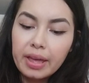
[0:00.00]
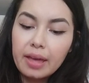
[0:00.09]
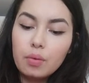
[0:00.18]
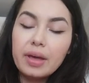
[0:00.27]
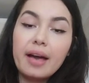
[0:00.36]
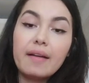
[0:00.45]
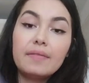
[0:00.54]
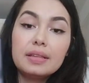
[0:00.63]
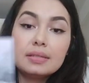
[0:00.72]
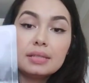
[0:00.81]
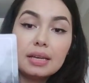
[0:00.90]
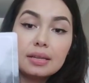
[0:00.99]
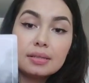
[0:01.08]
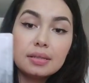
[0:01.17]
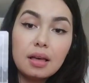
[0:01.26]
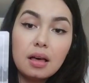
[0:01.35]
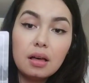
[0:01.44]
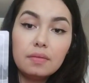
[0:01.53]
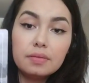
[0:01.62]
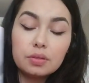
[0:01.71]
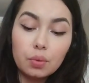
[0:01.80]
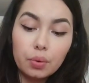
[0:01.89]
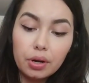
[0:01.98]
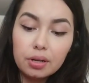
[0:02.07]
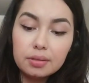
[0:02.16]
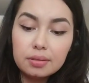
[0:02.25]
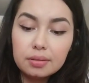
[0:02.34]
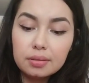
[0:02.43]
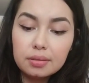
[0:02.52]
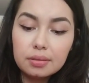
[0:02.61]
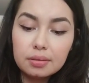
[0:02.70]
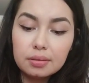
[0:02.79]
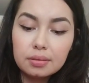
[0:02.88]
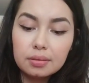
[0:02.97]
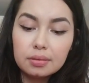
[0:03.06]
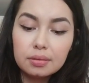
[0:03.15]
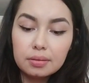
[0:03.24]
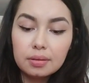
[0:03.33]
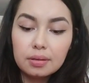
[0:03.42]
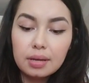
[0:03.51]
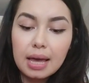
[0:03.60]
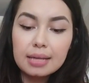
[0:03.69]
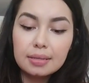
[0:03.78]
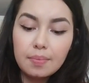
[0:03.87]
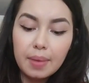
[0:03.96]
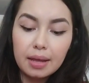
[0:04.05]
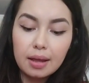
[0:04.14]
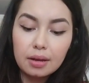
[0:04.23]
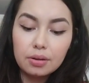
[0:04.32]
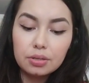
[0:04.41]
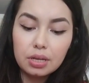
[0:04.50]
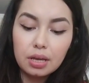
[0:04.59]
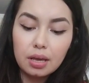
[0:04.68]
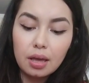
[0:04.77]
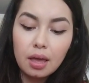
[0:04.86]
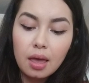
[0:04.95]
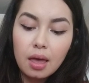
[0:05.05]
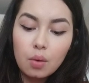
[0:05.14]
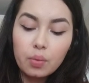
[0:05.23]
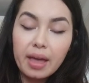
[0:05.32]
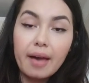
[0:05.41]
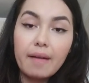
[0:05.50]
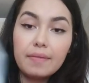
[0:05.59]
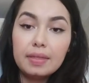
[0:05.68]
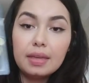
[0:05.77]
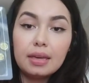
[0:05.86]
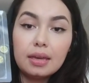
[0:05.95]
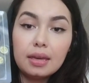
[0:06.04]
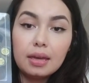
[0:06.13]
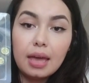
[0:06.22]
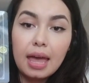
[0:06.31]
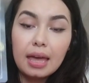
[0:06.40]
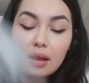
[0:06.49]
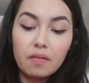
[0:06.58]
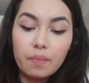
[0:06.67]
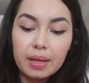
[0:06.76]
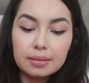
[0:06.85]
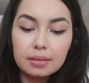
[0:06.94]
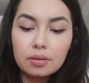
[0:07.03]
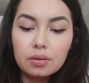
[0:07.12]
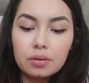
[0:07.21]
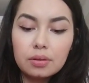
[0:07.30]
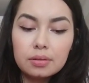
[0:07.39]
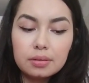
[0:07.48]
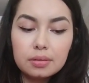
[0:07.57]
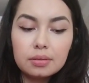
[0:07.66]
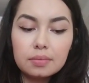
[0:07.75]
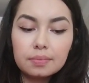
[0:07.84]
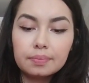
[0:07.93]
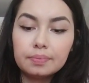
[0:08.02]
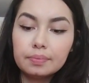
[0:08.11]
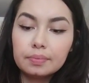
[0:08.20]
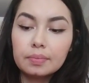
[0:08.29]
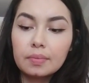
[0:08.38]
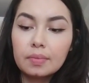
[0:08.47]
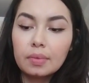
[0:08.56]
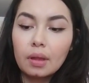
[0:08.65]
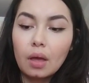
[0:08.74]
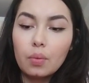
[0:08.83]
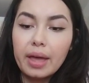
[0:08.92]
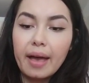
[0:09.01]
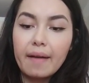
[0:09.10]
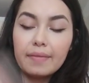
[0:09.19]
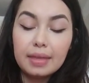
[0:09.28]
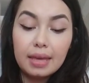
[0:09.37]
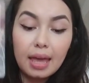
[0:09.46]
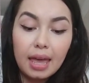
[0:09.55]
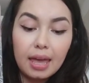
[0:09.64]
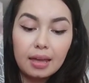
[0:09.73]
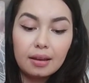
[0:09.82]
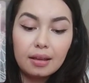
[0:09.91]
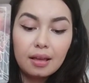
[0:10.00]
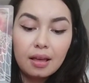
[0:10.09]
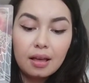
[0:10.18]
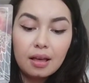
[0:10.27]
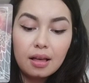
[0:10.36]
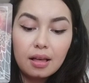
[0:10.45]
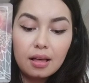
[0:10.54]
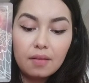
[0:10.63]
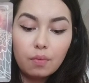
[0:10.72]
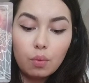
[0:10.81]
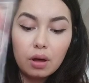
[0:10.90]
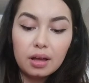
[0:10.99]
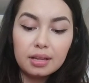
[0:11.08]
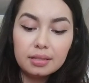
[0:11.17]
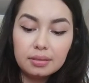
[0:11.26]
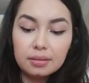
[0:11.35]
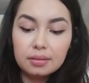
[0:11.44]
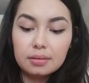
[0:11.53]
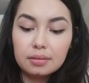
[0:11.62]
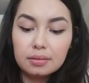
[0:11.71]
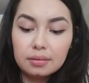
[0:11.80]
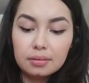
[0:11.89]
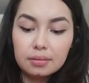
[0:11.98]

Okay, we have the Six of Swords as a main energy. We have the Eight of Pentacles. We have the Eight of Wands.